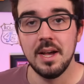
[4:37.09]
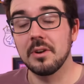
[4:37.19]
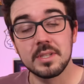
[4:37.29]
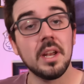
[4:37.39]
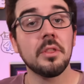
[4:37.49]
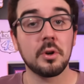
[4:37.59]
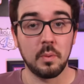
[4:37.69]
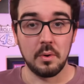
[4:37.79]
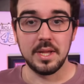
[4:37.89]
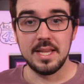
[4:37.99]
There's another
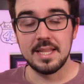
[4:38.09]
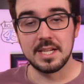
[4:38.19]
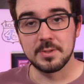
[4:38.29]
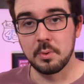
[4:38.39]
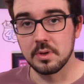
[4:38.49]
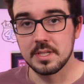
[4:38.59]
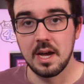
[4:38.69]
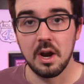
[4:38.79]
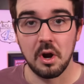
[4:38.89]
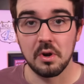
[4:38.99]
quote in that
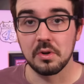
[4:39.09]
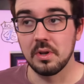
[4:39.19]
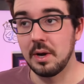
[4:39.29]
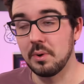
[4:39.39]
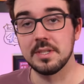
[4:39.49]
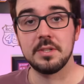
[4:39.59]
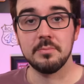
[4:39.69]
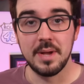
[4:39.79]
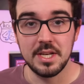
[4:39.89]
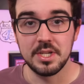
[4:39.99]
Sportsnaut article I want to
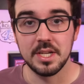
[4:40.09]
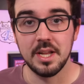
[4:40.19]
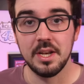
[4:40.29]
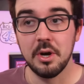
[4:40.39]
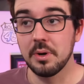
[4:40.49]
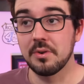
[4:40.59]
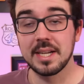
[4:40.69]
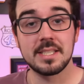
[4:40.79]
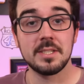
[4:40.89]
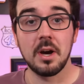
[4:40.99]
mention. Noah
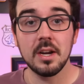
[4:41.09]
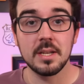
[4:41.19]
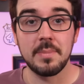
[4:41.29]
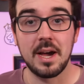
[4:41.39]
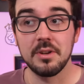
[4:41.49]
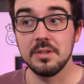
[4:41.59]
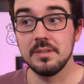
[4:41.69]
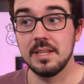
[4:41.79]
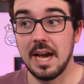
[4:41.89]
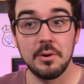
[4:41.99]
Gregson talked about
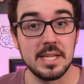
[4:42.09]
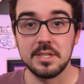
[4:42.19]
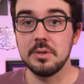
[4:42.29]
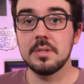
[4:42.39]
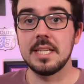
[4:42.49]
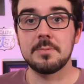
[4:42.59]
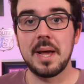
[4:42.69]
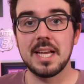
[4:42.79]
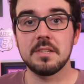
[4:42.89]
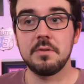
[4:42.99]
how he's used these
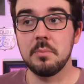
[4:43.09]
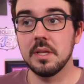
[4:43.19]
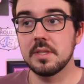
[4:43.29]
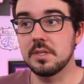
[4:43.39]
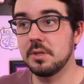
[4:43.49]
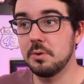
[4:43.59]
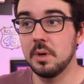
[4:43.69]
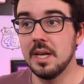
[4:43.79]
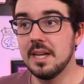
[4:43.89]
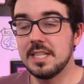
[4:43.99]
past few months
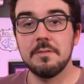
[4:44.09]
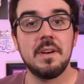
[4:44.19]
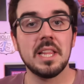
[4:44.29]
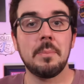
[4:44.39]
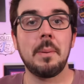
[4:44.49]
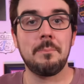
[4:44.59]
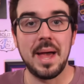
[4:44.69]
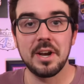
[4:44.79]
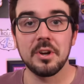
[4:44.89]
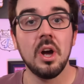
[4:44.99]
to develop
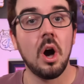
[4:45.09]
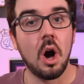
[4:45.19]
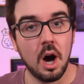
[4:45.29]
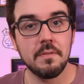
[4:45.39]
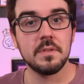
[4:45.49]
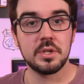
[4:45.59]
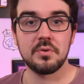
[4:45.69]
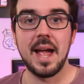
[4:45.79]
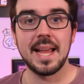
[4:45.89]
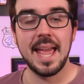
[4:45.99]
better
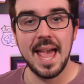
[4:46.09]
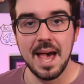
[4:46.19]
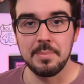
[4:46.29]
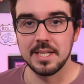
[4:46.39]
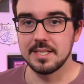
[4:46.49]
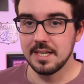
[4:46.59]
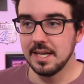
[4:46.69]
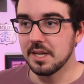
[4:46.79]
off-the-track habits.